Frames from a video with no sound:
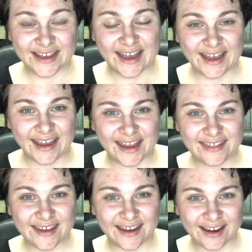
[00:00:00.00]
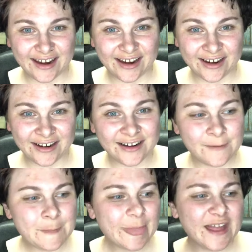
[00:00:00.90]
Hey there.
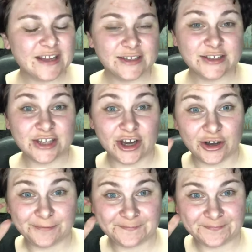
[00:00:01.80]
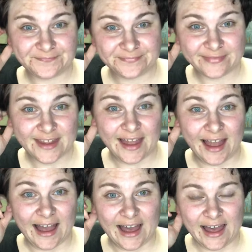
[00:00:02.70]
So,
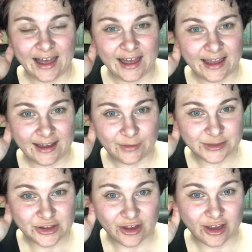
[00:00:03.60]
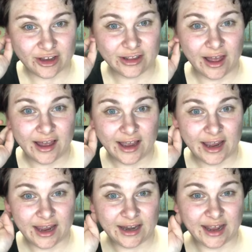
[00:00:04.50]
I was looking
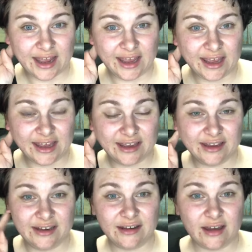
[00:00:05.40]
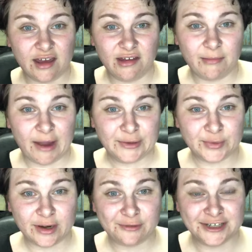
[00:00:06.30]
online and um, I was
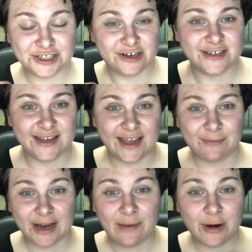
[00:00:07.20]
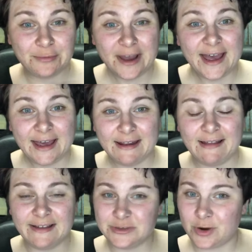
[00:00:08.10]
wearing red shirt today. And when I wear red, I
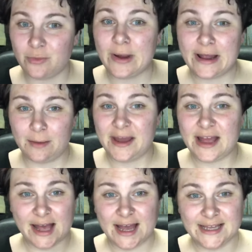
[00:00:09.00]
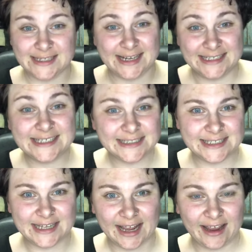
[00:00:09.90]
like to wear red on my eyes, and I didn't
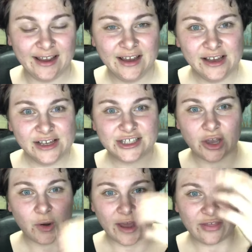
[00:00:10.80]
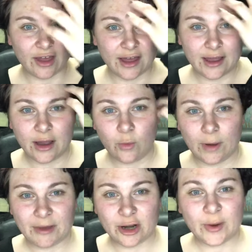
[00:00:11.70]
today. So I thought,
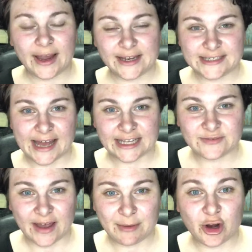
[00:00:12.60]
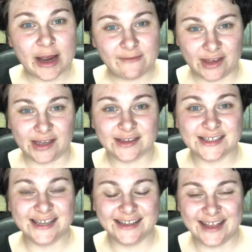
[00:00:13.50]
what better way to satisfy my
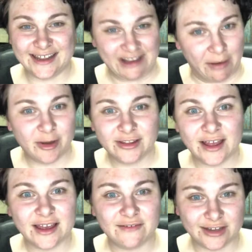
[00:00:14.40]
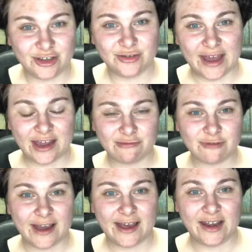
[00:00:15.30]
cravings than to come on live and do a
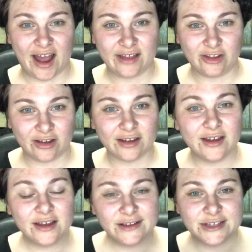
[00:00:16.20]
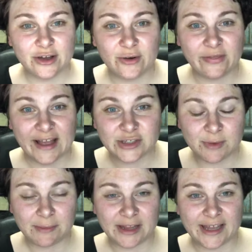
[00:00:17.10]
red eye look? So that's what
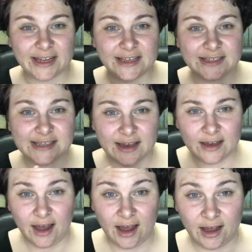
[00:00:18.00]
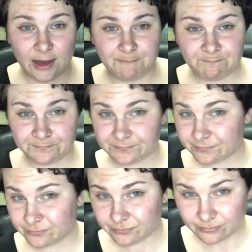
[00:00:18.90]
my plan is. Um,
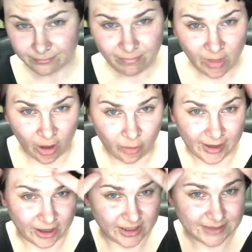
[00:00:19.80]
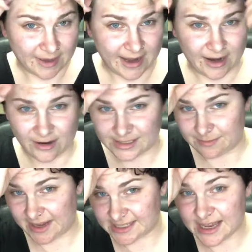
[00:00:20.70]
Oh my goodness, my hair is a
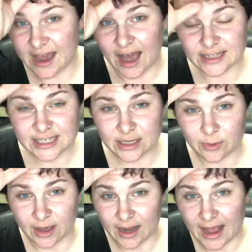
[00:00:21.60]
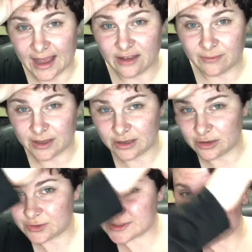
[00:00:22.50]
mess. I tell you what, I have been
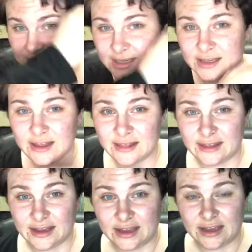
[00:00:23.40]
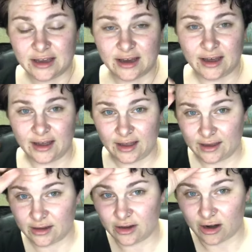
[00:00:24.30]
using the
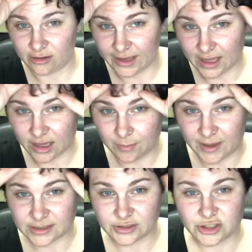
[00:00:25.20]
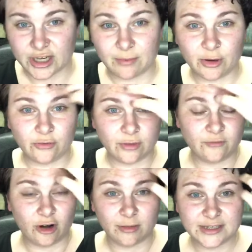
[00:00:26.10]
uh, garlic and Capixyl shampoo from
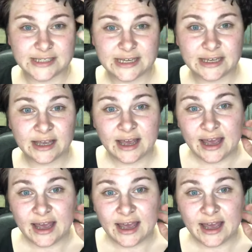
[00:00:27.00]
Farmasi,